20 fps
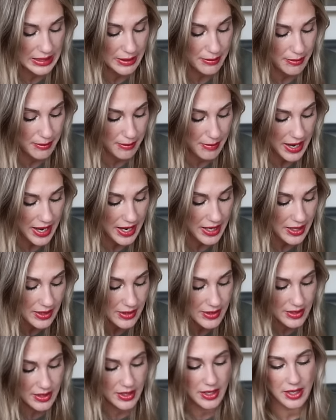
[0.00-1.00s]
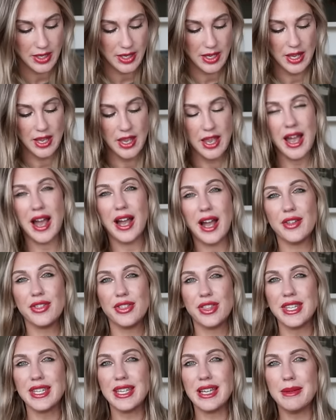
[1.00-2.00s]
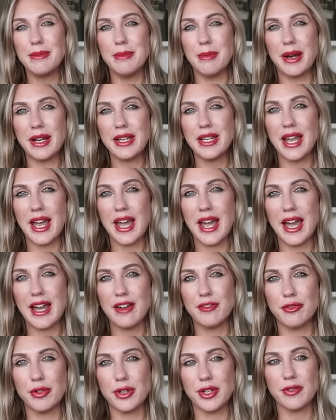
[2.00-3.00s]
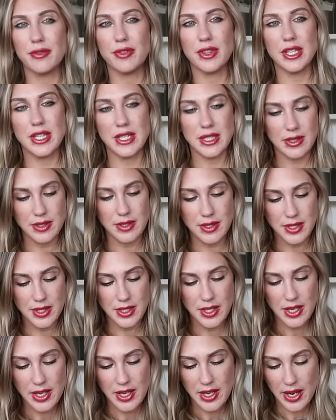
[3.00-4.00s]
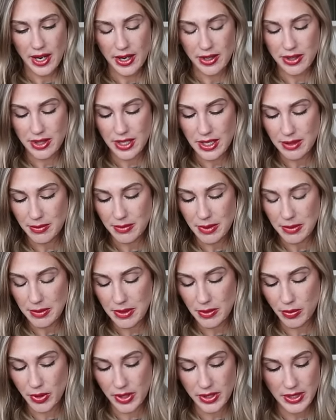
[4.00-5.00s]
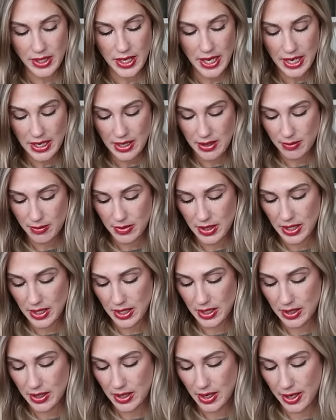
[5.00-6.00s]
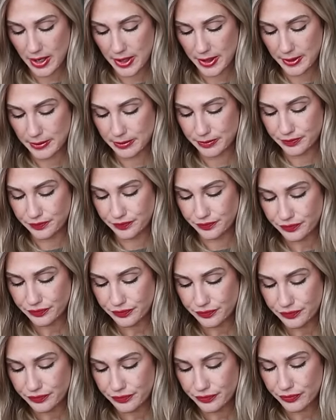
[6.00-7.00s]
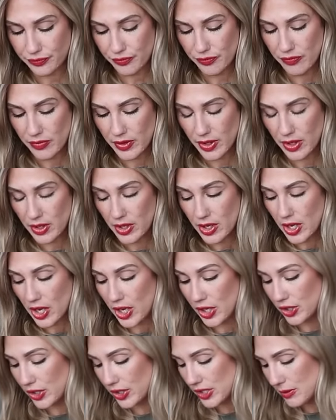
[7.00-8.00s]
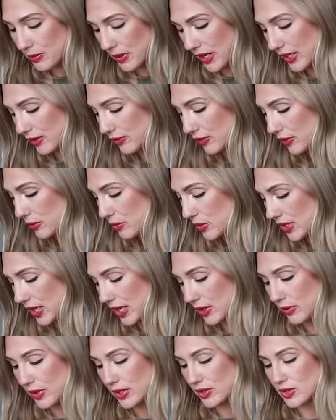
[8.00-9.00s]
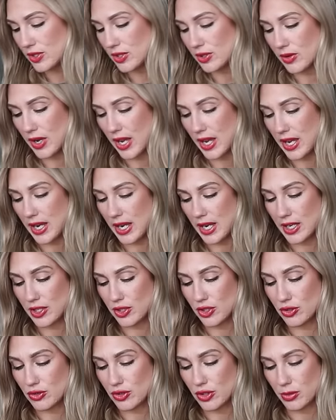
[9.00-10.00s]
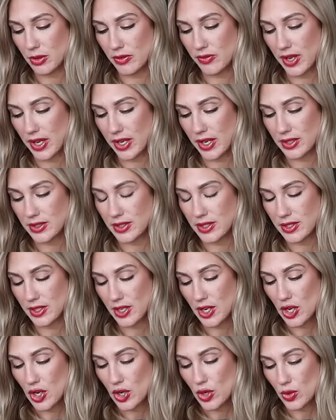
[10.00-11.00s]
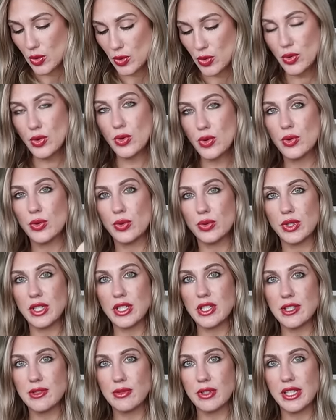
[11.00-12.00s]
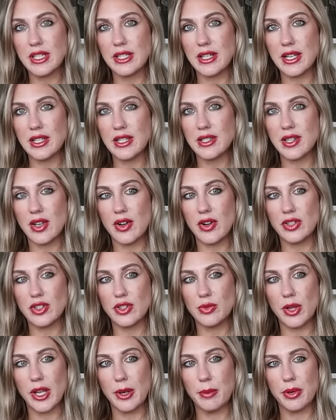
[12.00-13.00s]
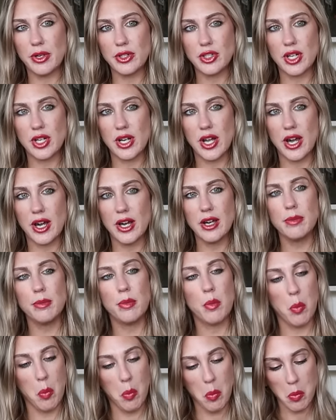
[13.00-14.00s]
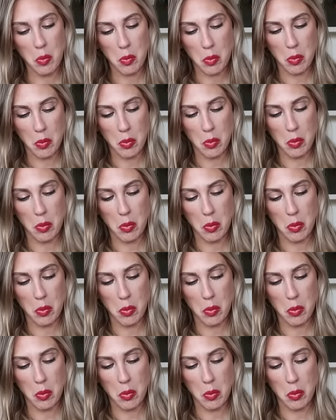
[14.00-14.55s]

Lip Mask. I think I might have one of these. I think maybe one came in um, a goodie bag from when I went to a YouTube event. Ooh, this is really nice though. And you like push it up. Mm -hmm